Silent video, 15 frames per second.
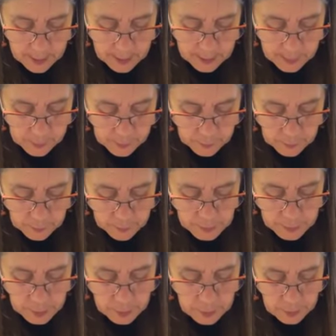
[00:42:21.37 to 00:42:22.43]
Kind of
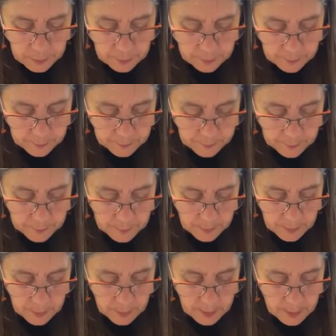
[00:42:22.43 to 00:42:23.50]
scrunch it
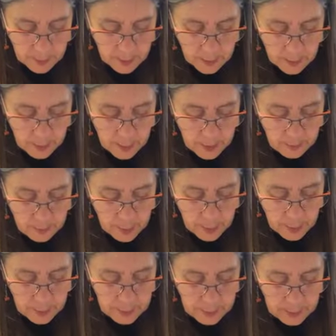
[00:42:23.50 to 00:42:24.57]
and
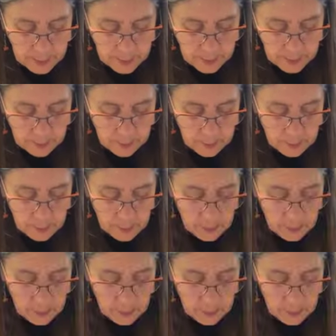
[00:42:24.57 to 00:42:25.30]
pull it.